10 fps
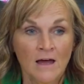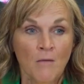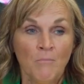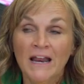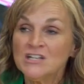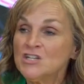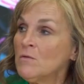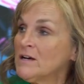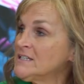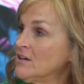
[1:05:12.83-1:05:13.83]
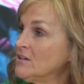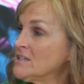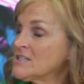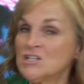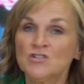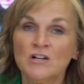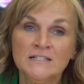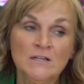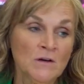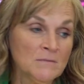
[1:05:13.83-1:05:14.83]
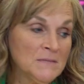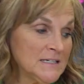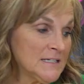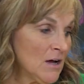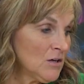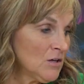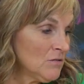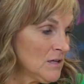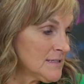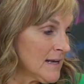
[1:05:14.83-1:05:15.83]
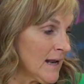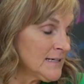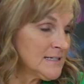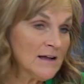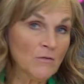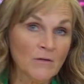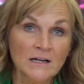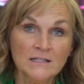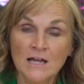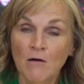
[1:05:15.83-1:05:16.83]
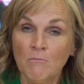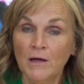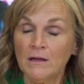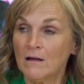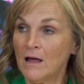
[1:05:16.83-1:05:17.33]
But I do want to tell you this, because Tracy wanted me to tell you this, and I did not write it down, but,